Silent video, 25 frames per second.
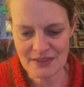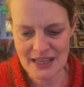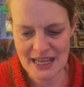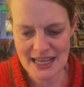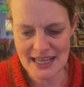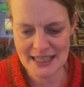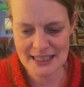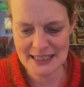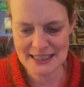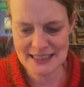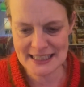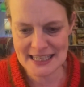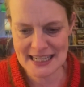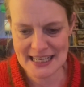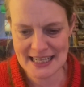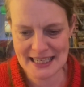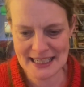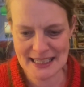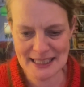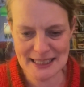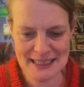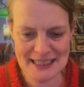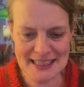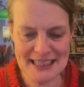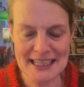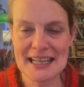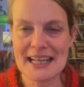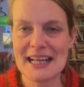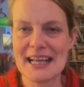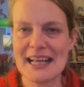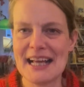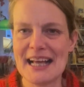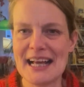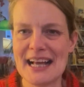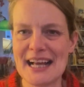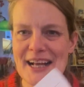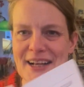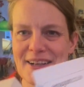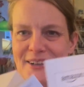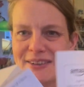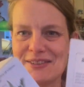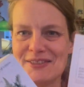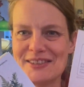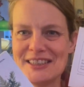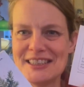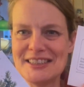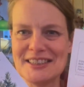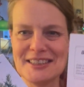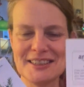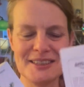And I'll
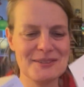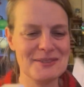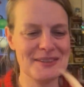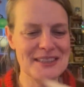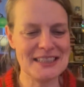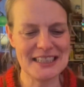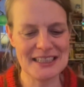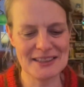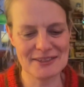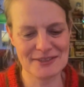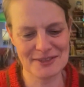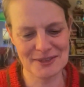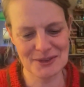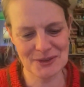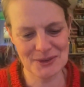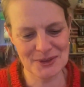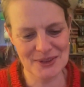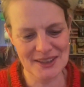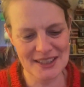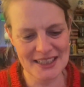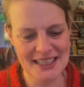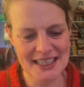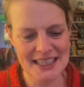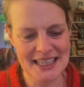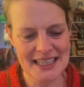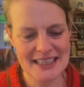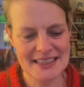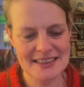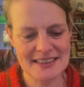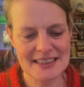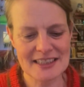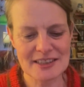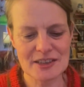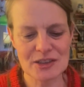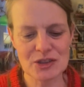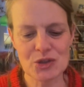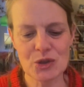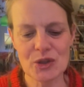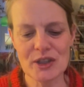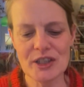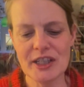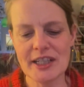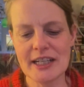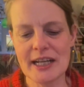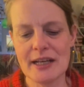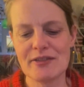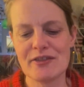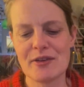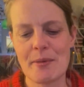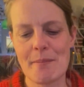read you the wee gift note. It says, enjoy your
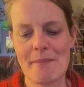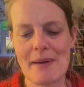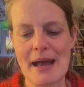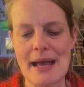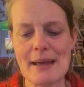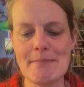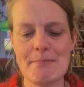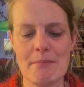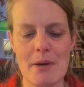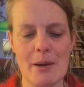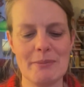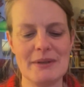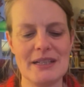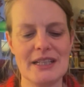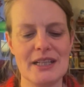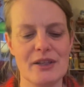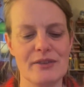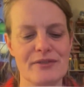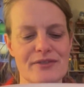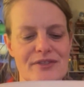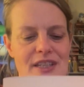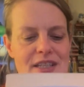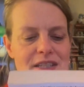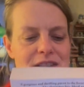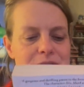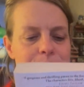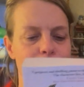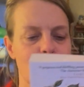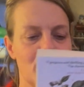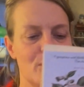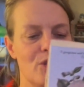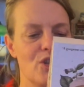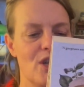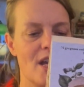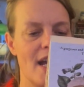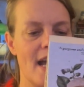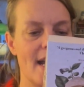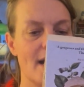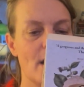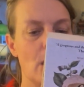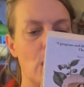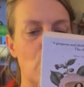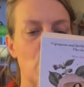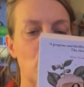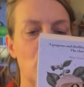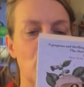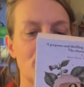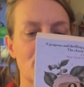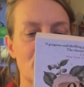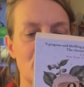gift. My mummy loved this book, Johanna.
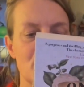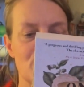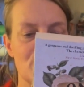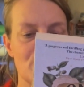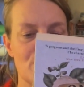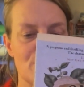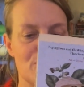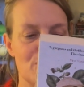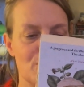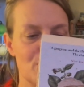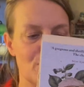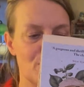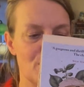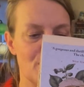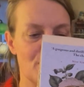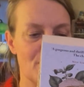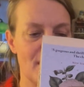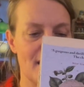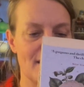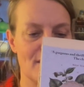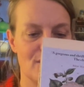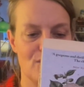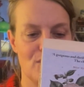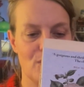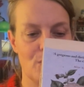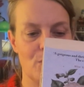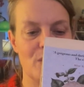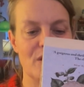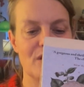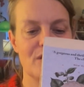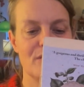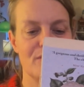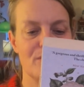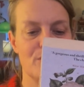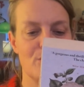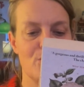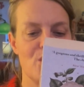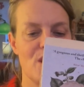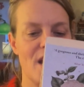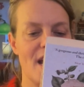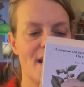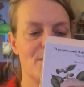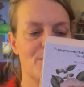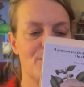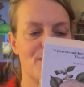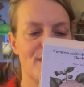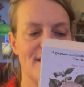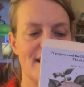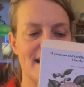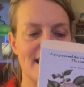Hope you do too. Thanks for a wonderful
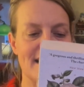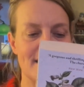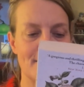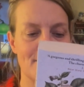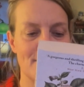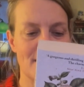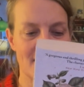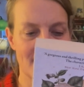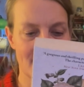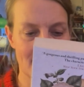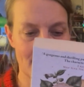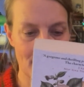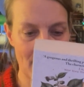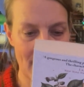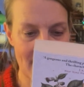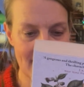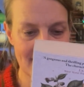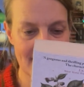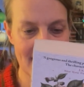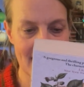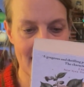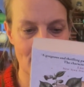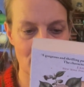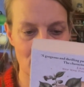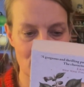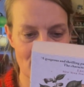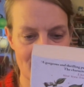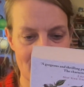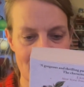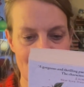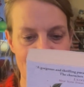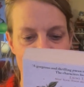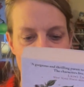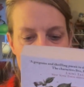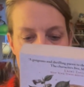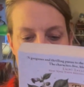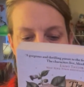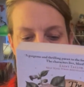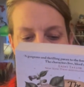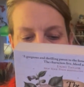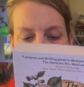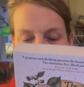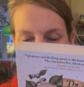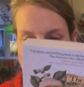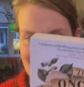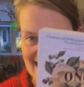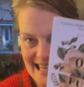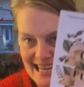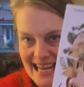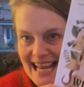channel and letting me see Patty and Lucy, from
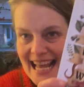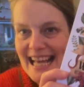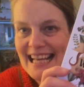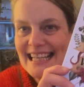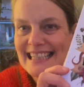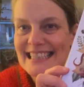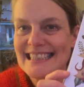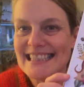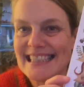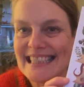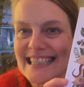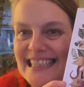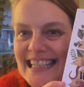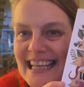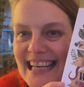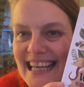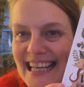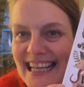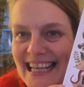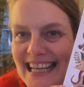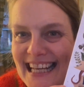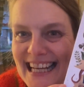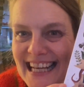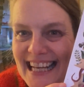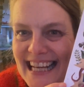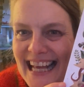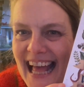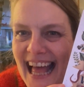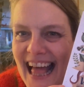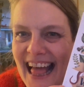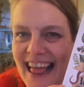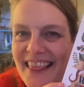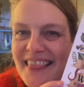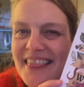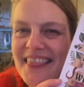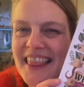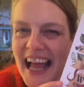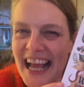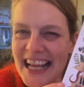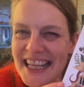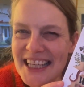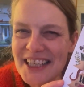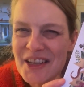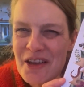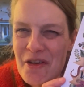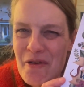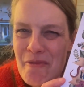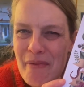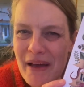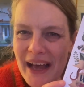Paddy DK. Thank
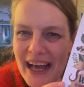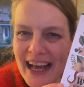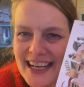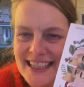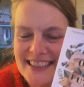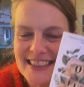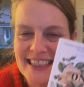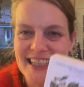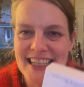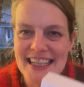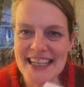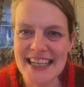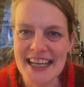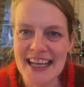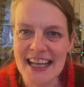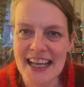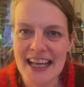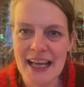you, Paddy.